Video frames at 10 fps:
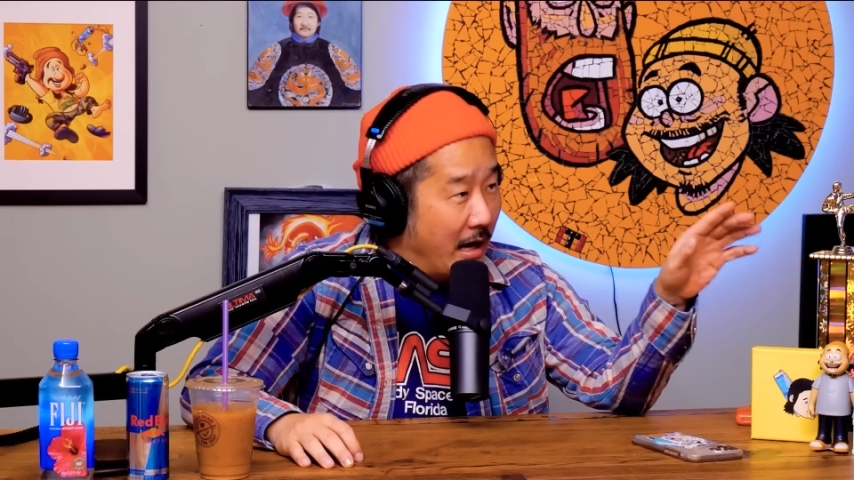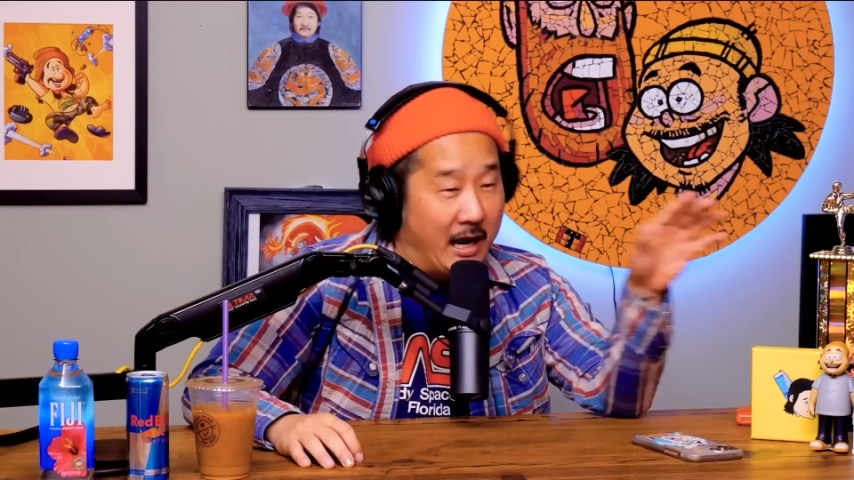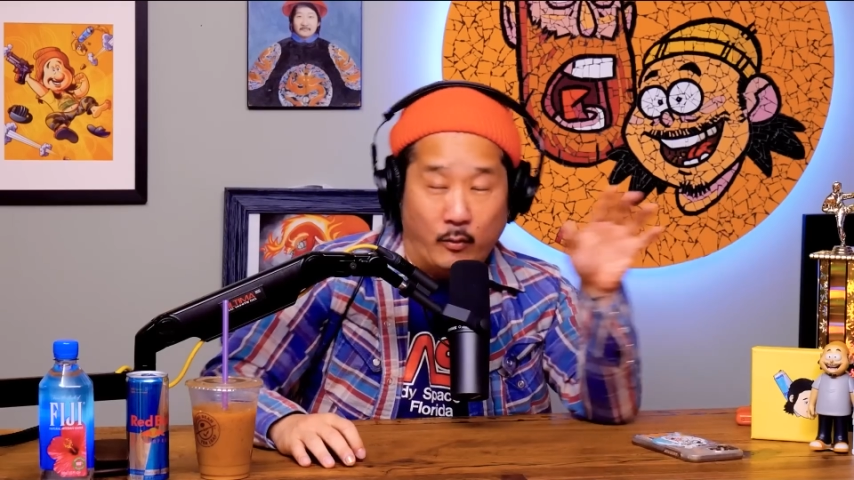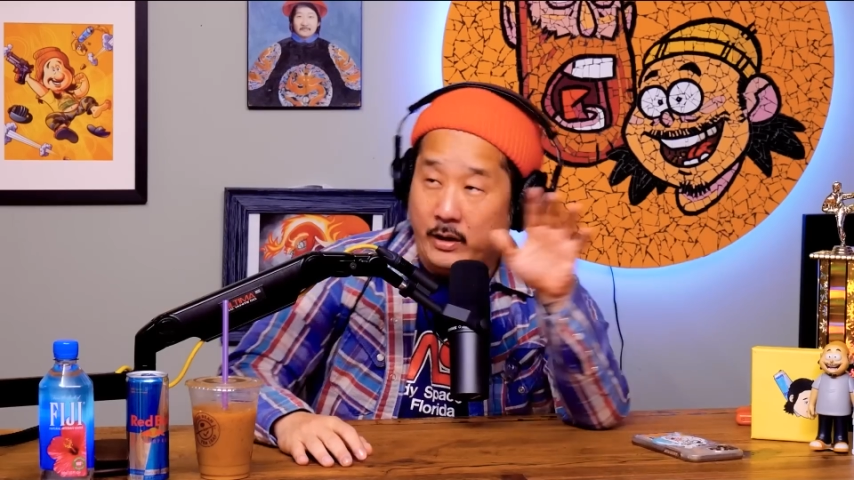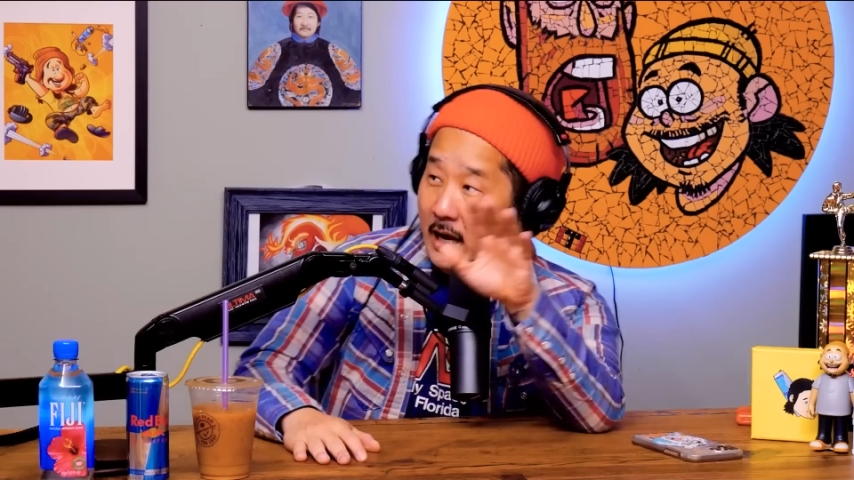I
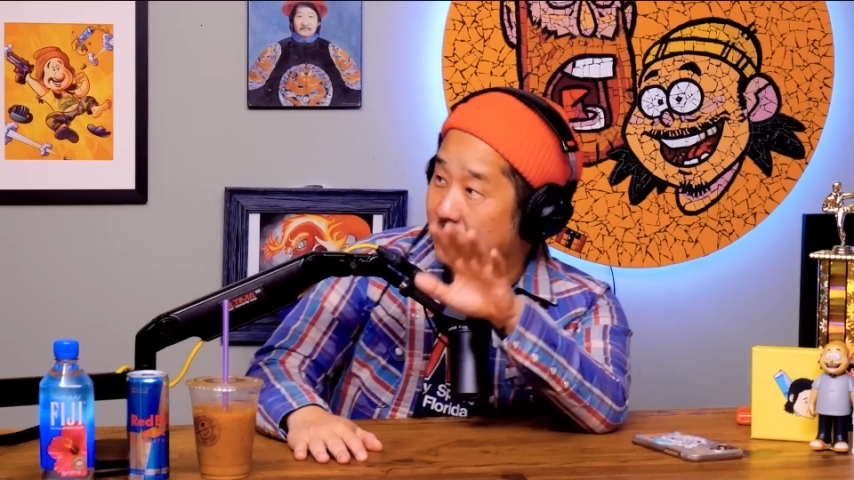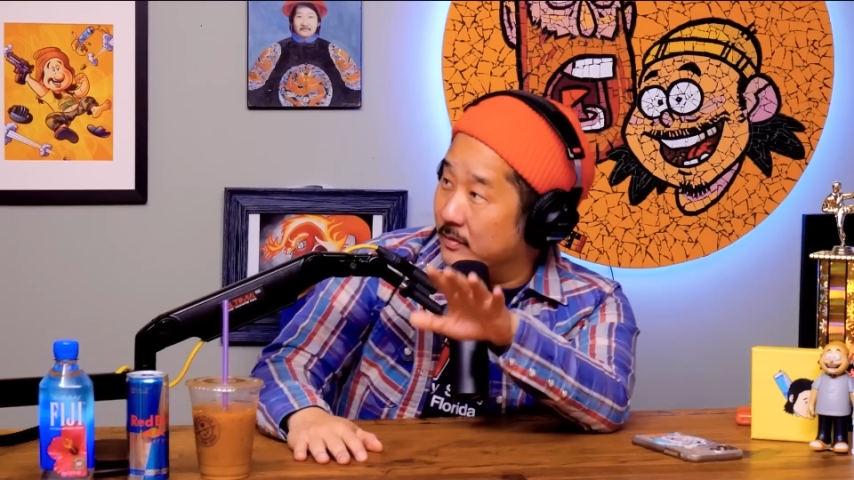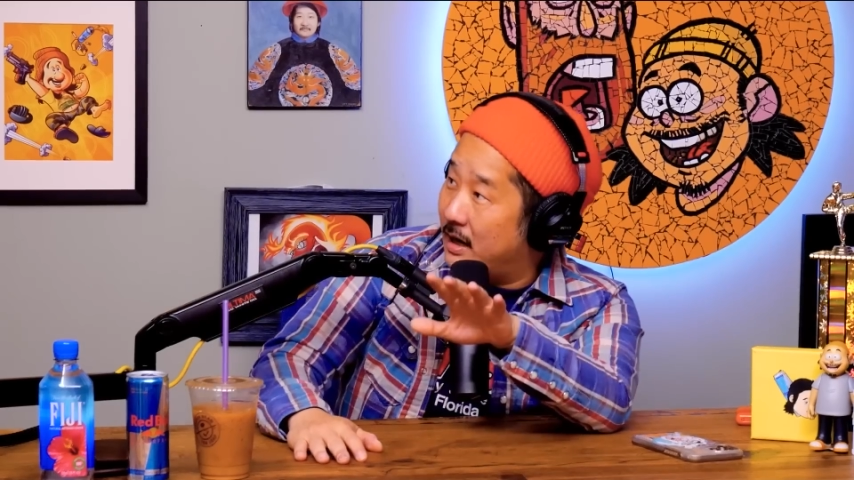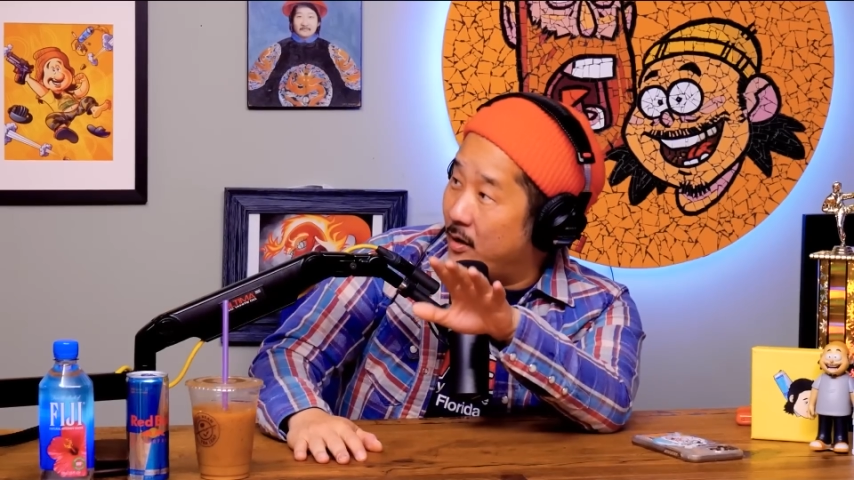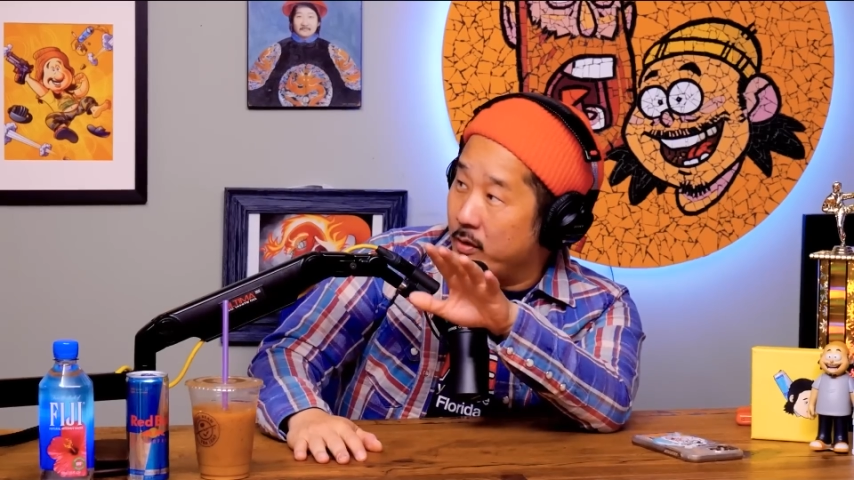already have
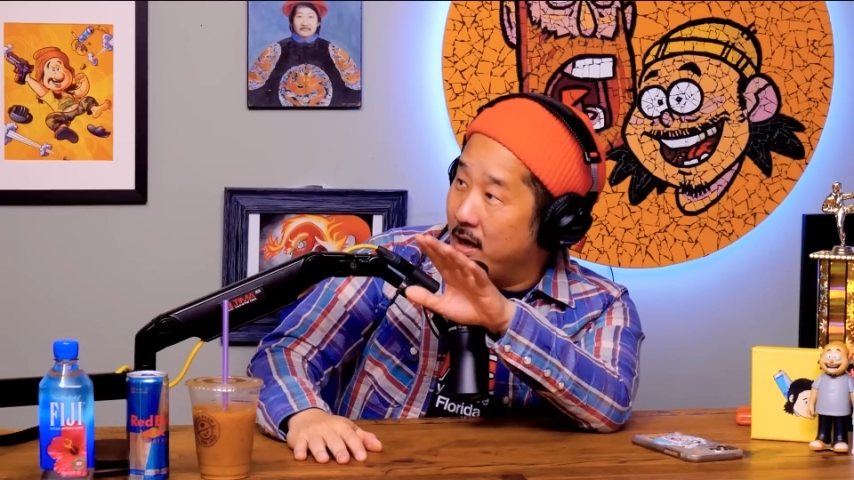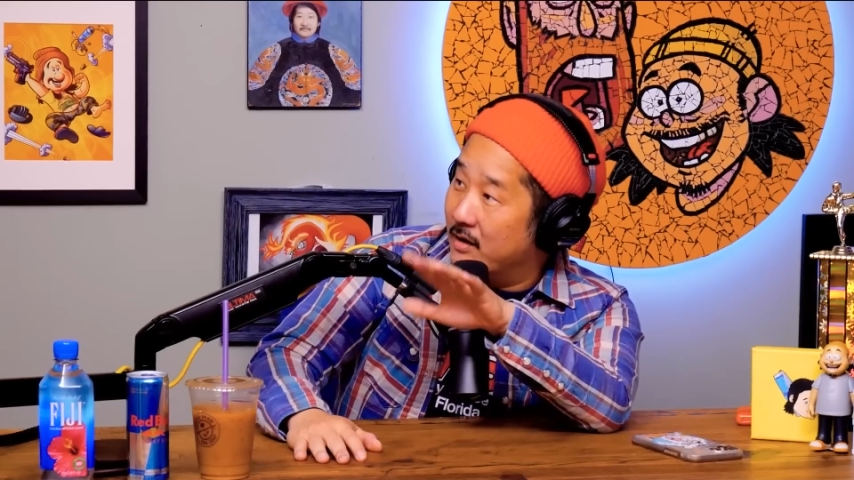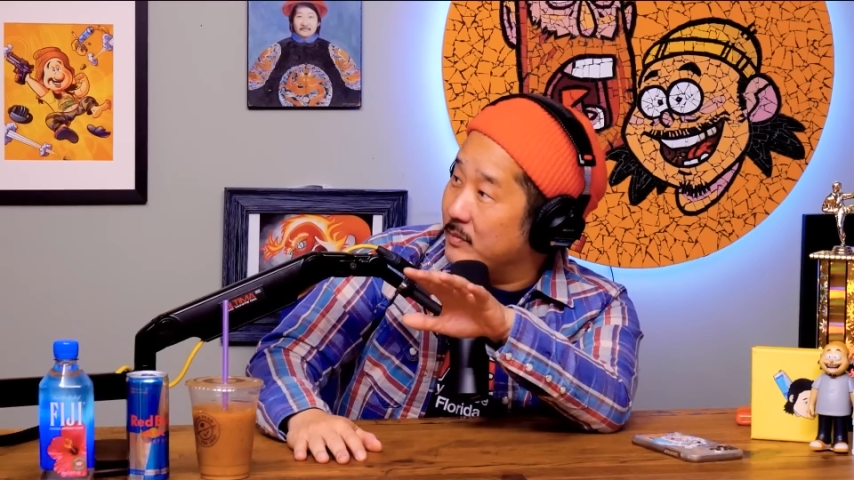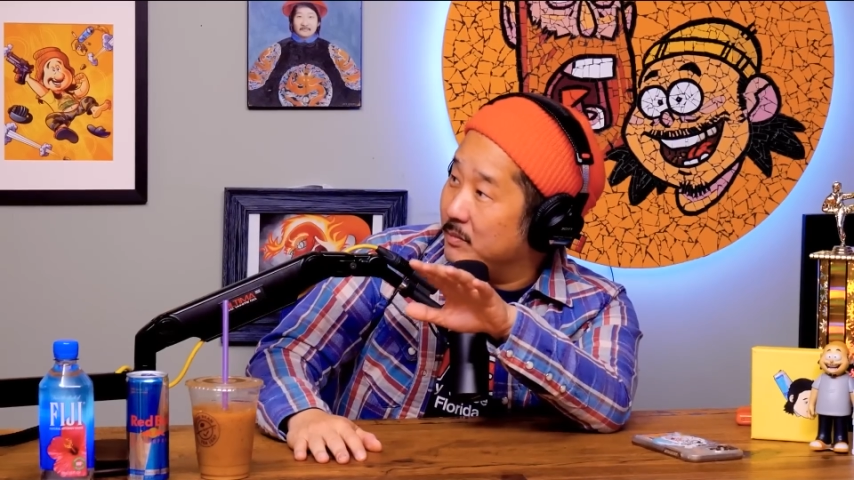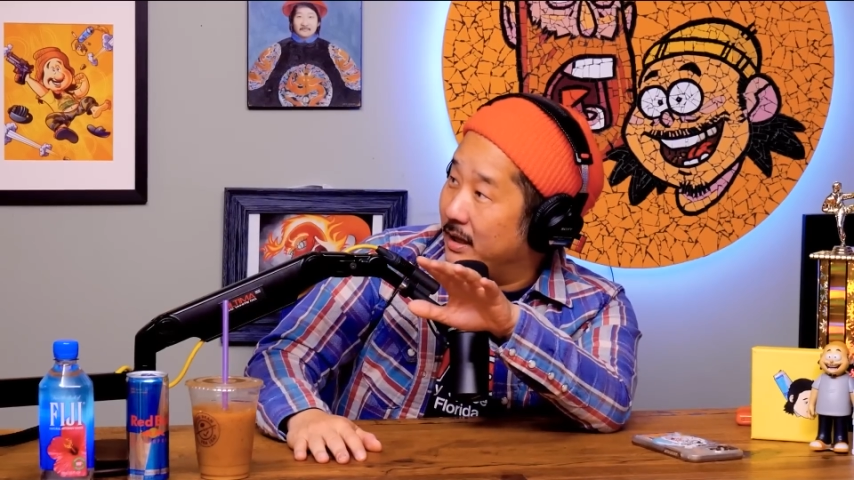I already have
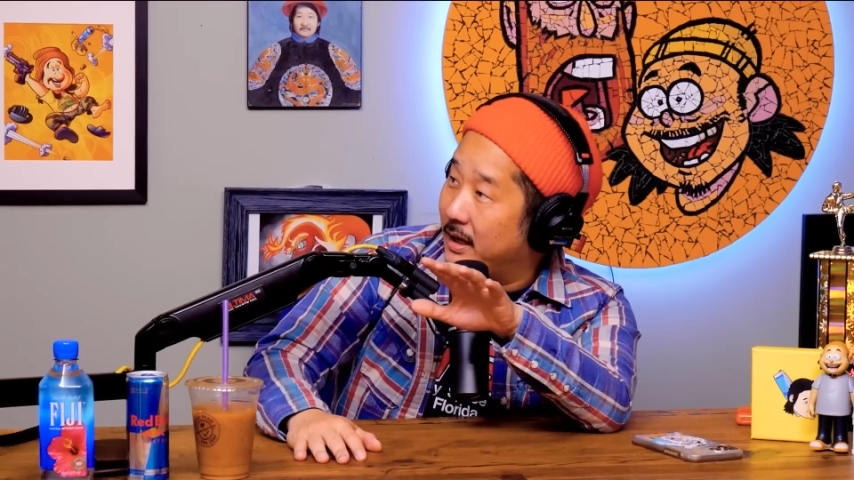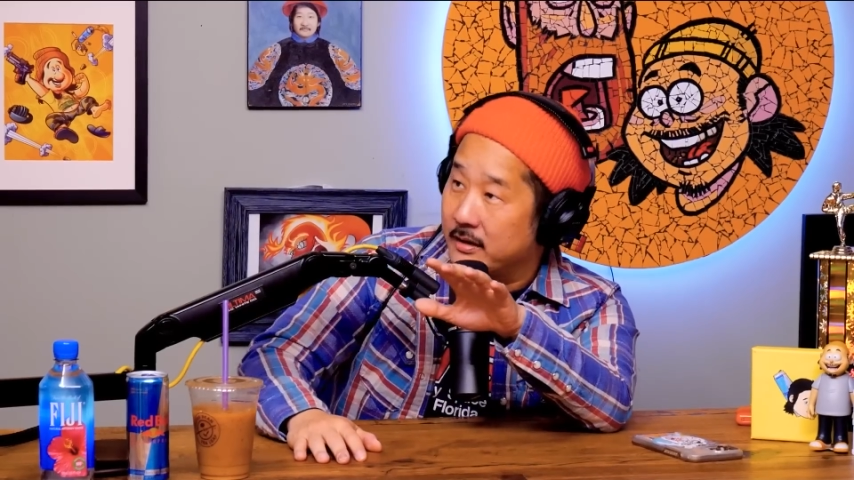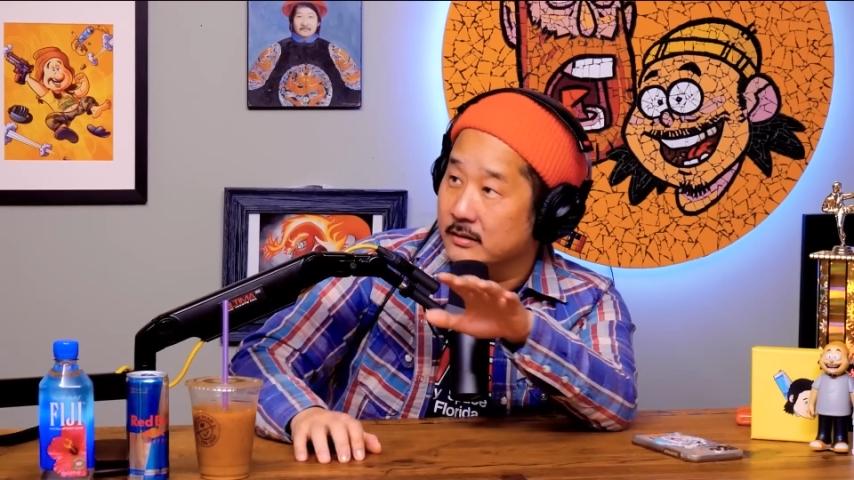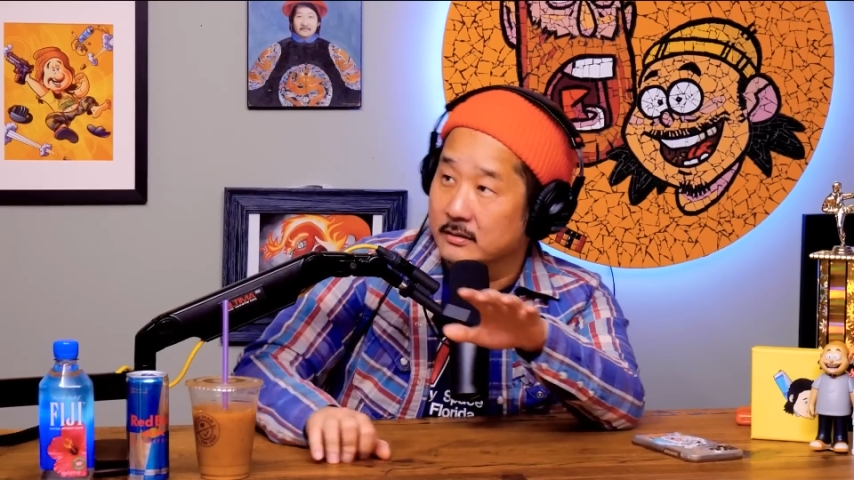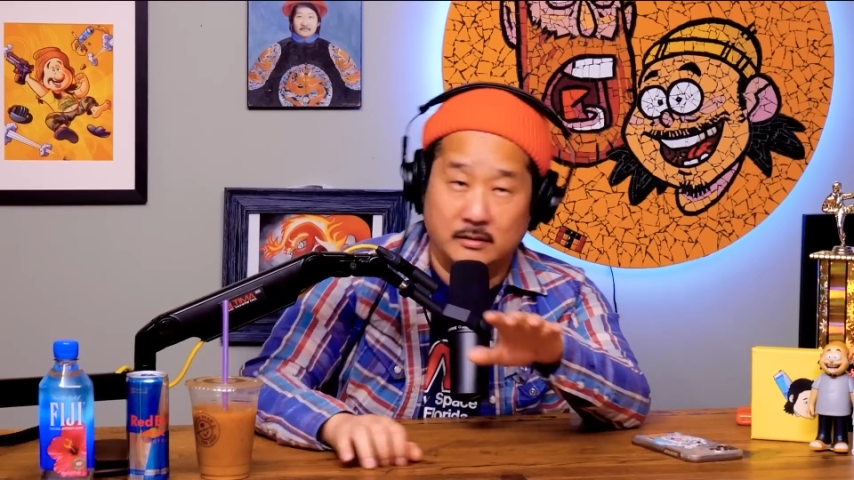my plan. You